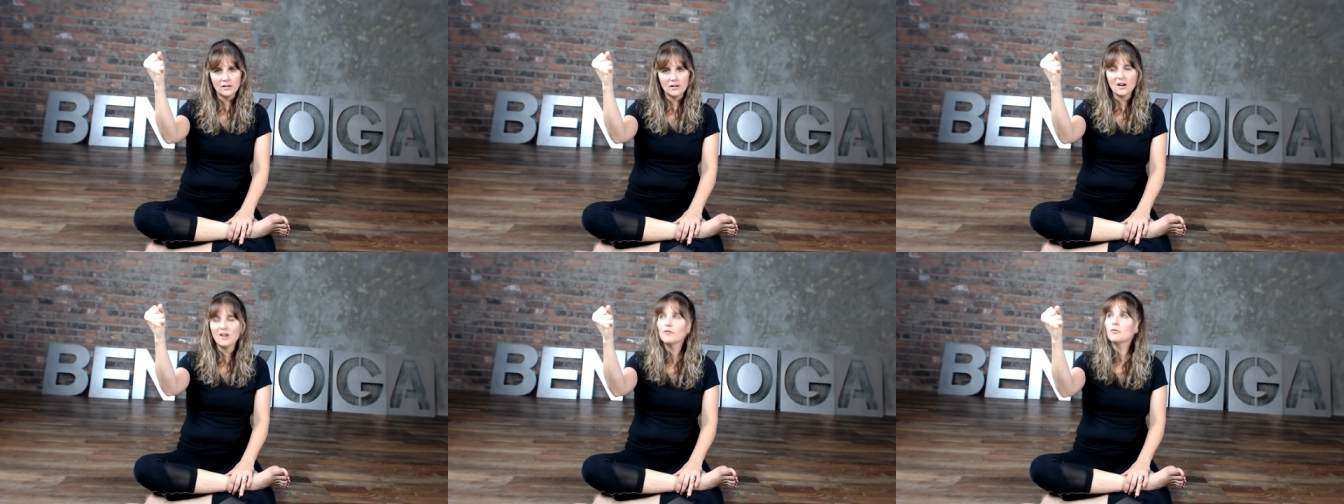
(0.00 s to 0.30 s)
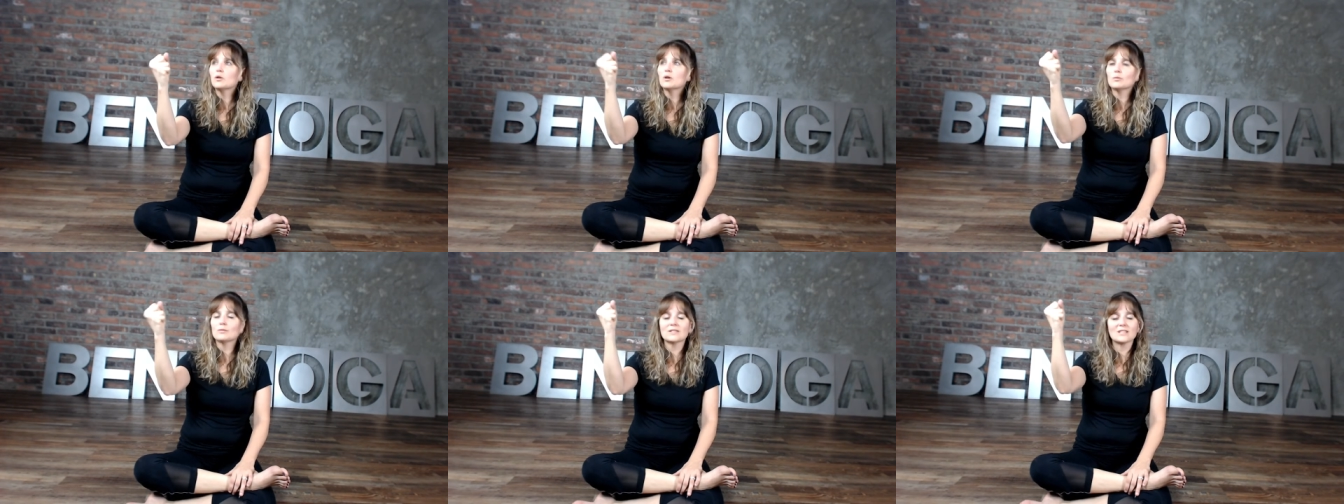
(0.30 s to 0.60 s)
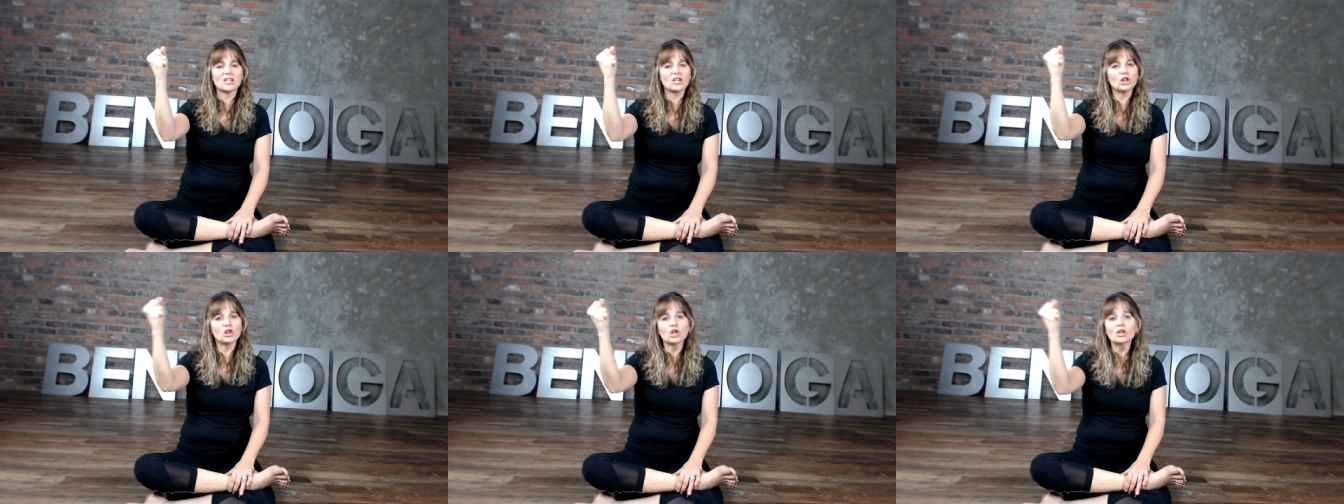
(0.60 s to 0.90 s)
of what it was
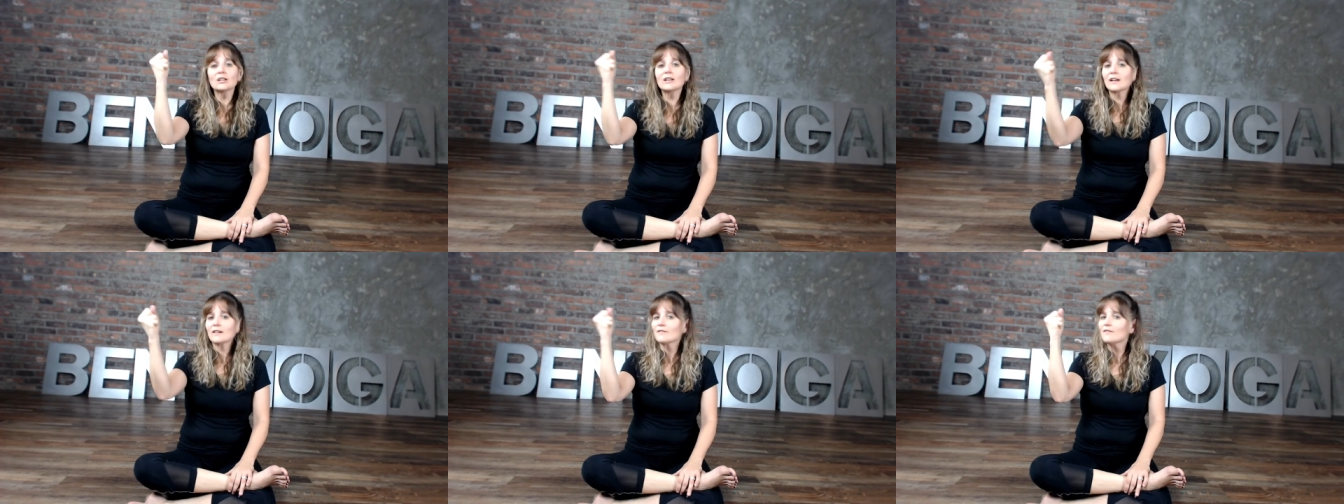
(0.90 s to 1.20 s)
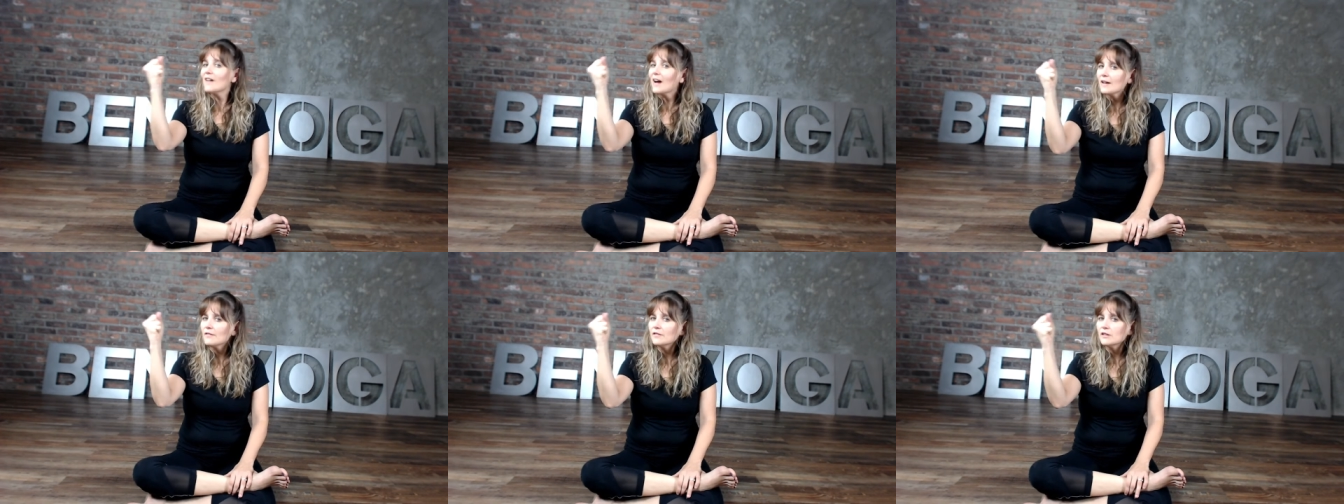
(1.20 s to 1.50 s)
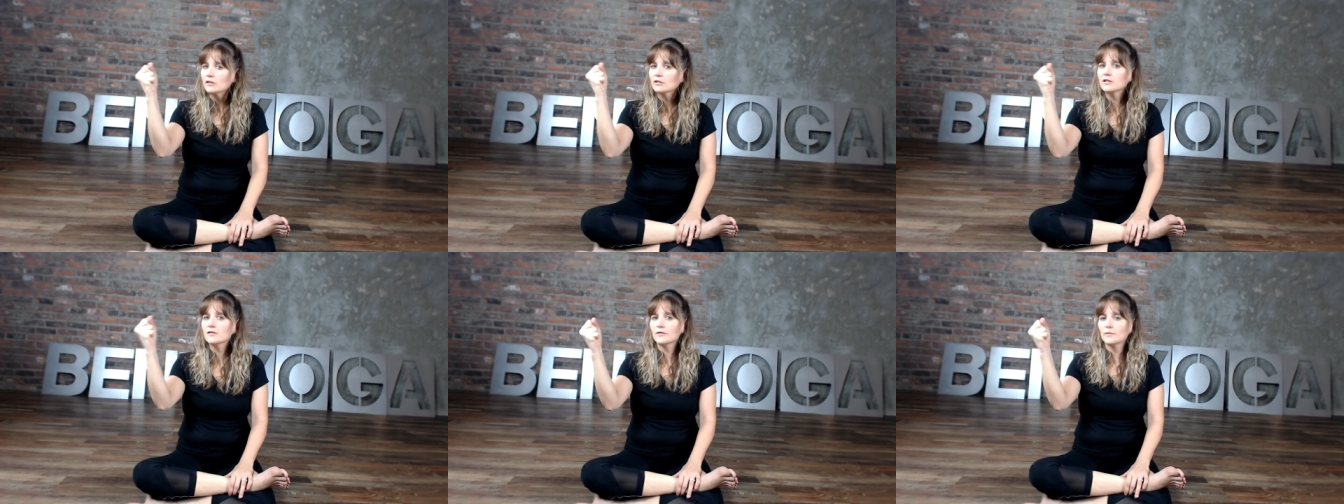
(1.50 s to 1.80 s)
going to look like 5
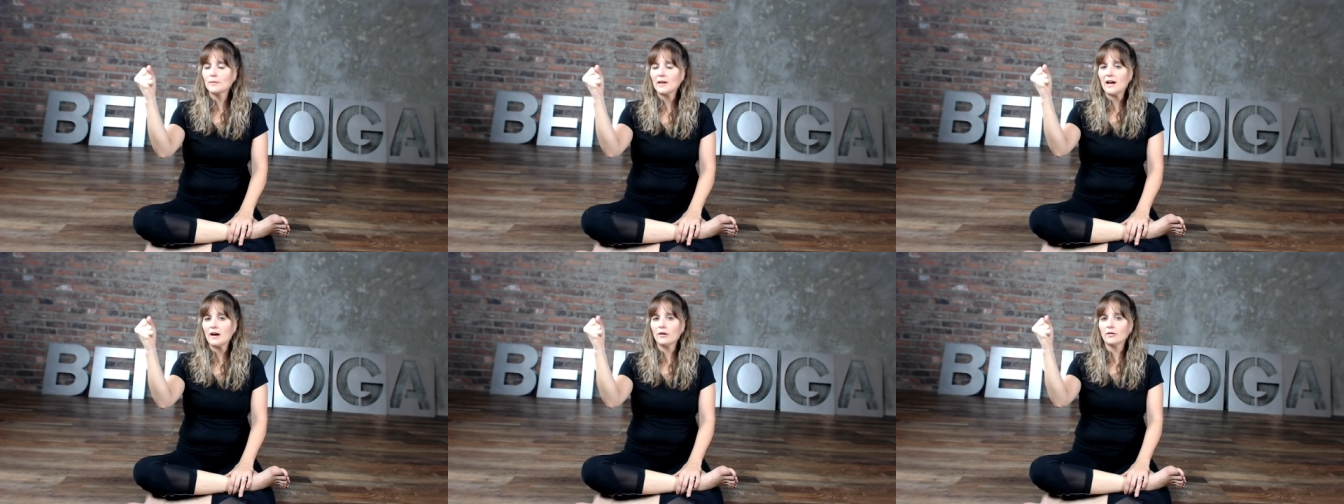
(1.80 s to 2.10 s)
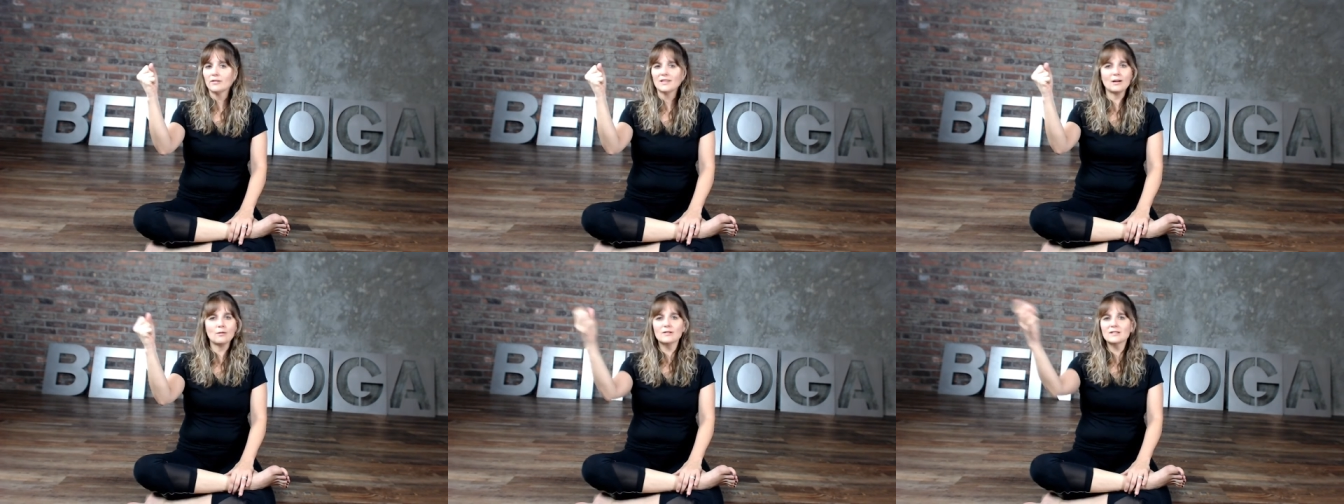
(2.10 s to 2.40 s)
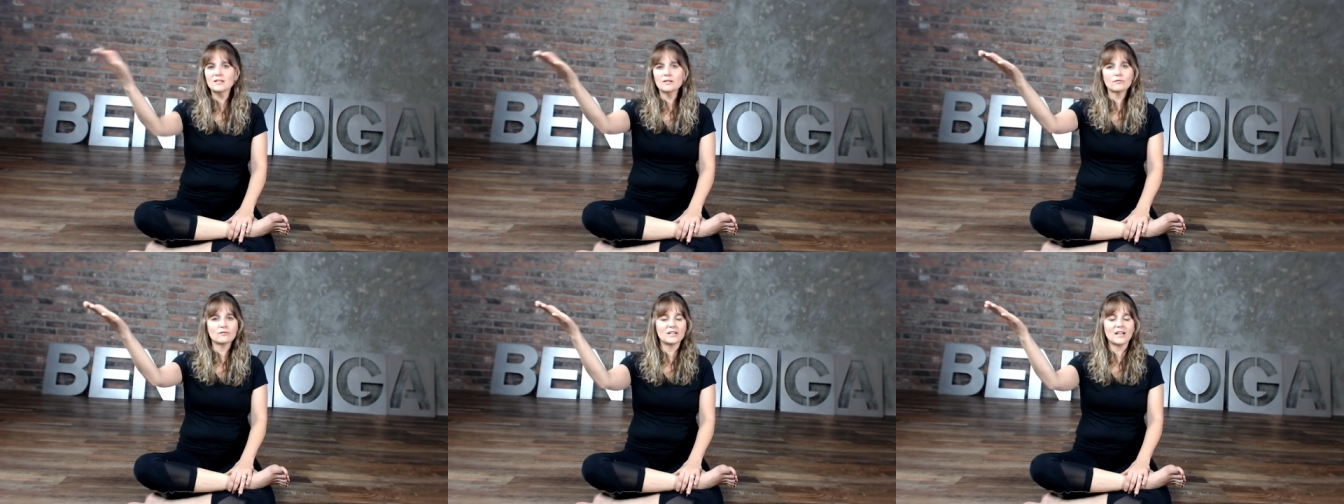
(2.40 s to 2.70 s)
years from now. That
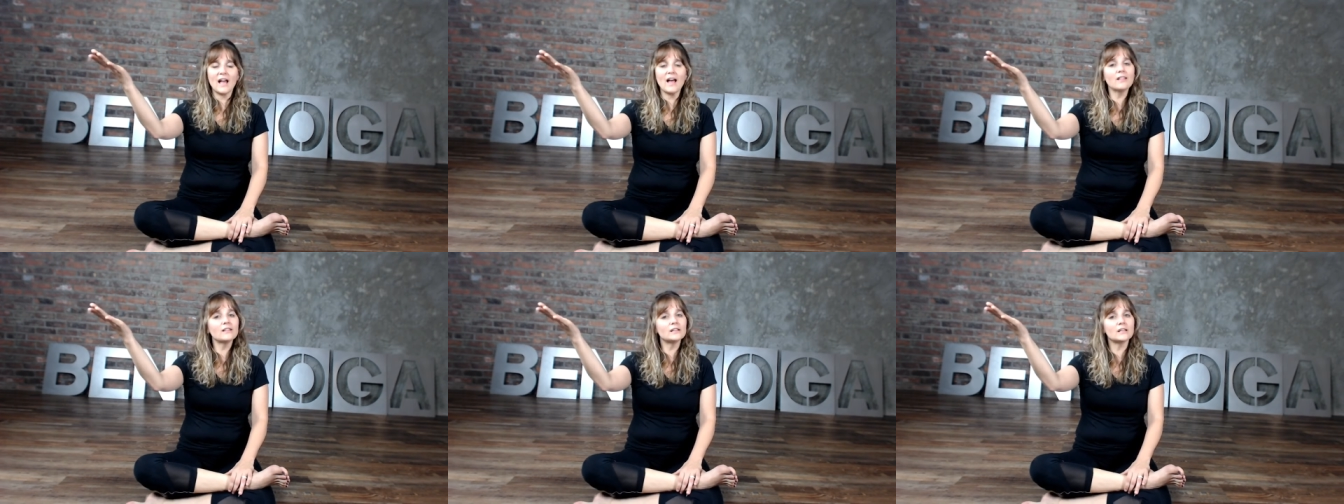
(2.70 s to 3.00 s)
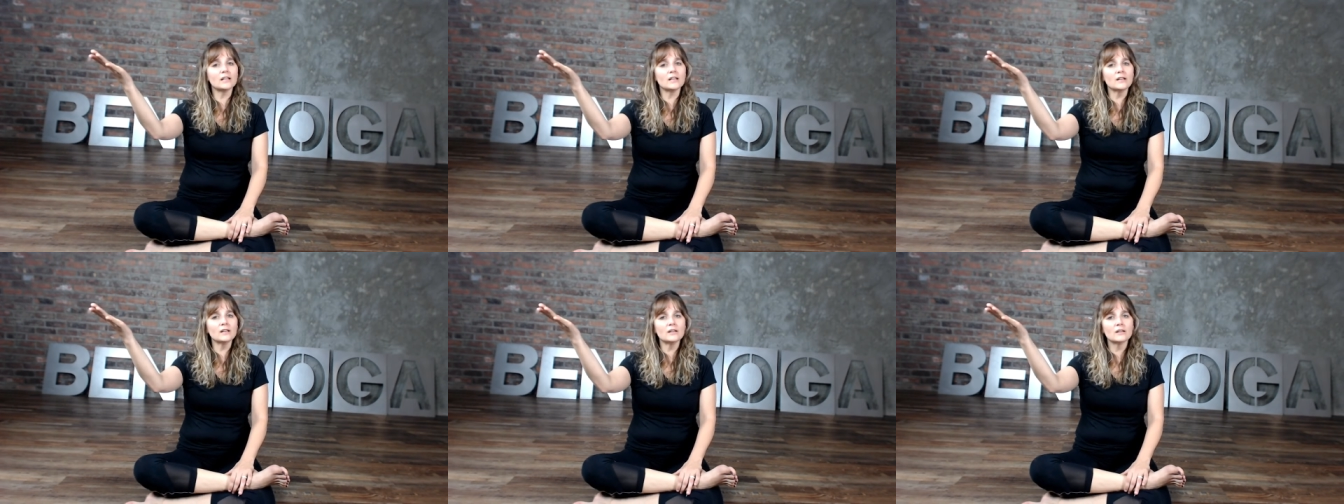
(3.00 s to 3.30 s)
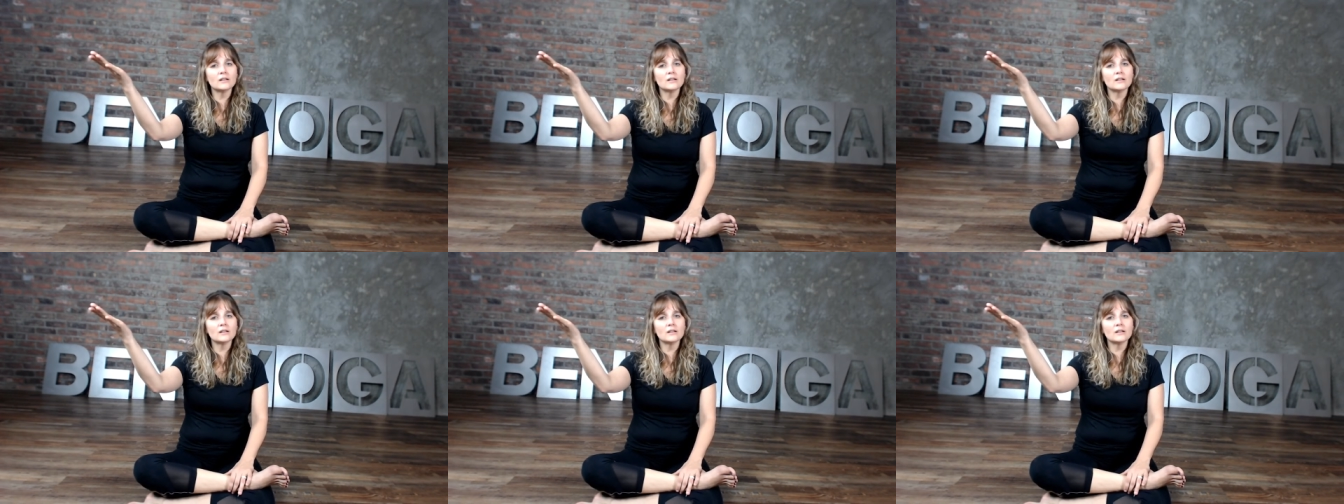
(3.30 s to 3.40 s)
wasn't reality.